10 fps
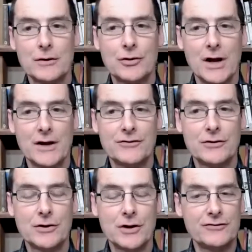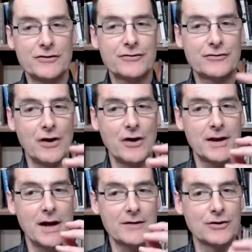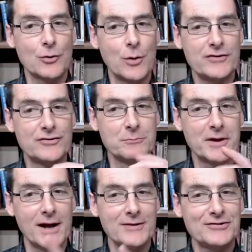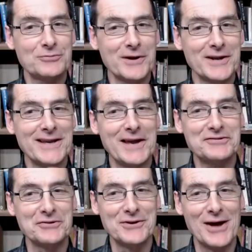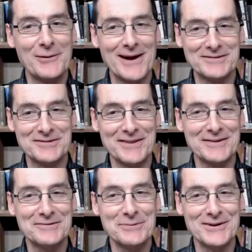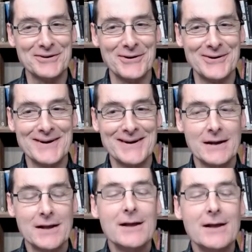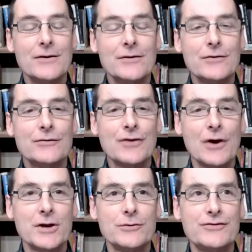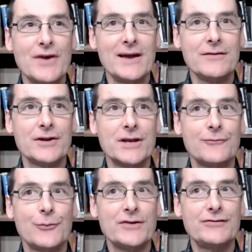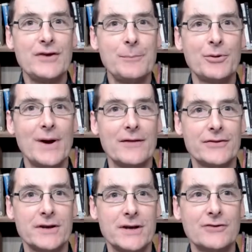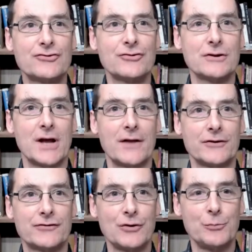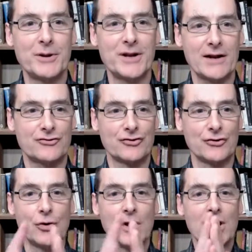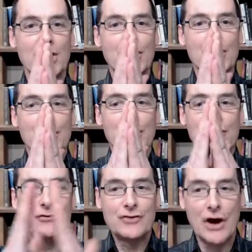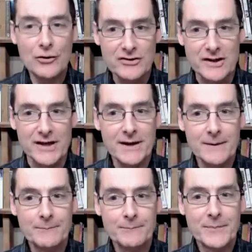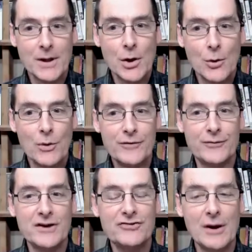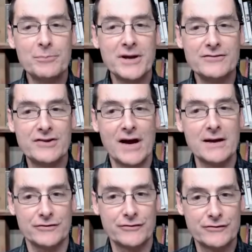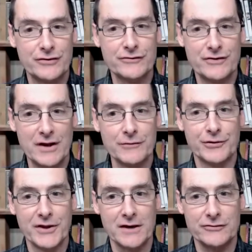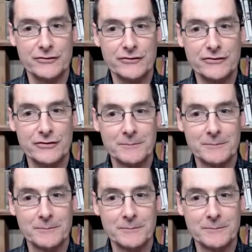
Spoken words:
could I just try and ask a question, but I just want a yes or no answer to this one, Doru. So are you saying that if we separate the natural and the supernatural totally, we finish up being deists instead of theists?